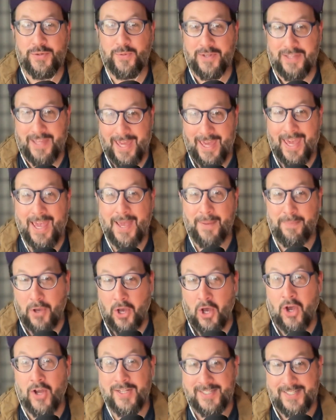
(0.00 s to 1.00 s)
would camp
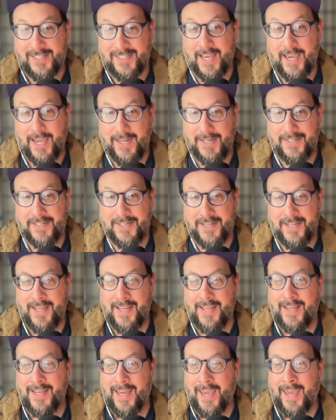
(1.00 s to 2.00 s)
on site,
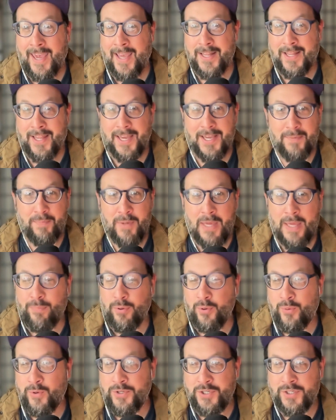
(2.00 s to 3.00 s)
and like
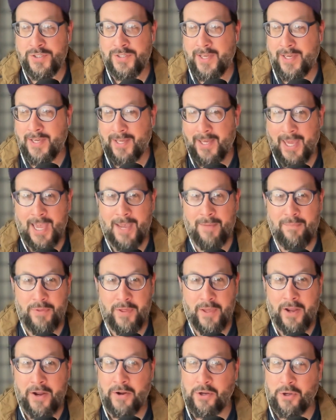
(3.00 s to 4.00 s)
people would just like camp
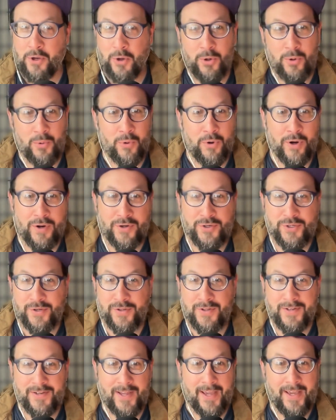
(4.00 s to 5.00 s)
there, go to work
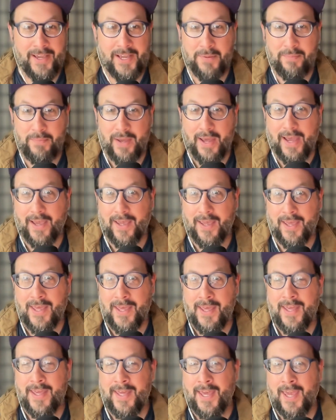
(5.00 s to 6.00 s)
during the day, come back.
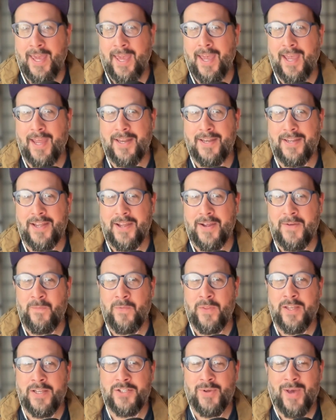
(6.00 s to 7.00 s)
And
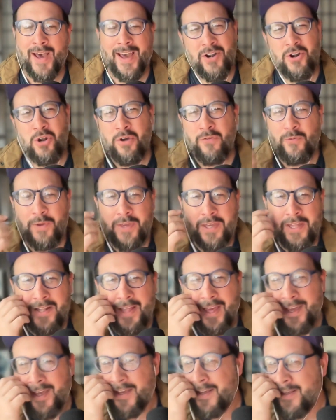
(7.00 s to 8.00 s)
so I don't know if we can
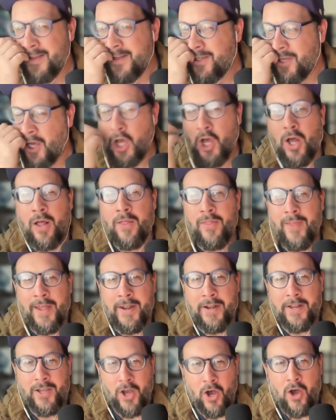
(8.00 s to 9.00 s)
like call
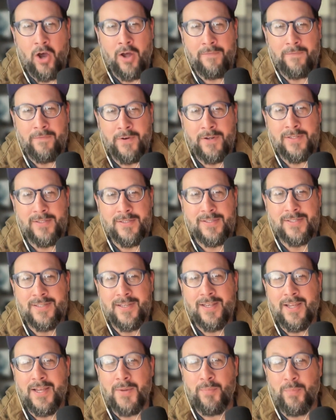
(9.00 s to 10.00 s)
that a conference,
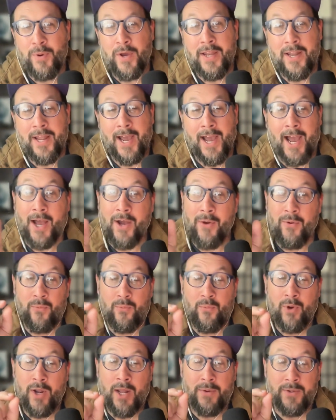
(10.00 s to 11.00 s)
but
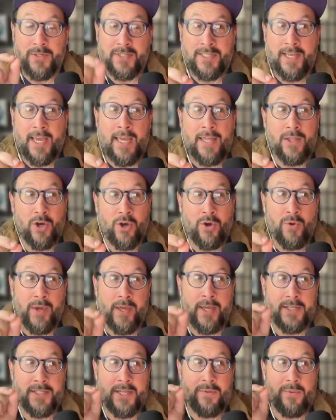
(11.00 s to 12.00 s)
what I will say though
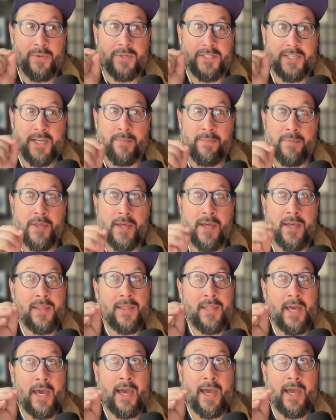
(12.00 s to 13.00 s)
is it was something
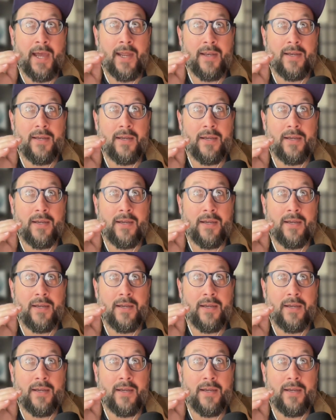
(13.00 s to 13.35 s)
that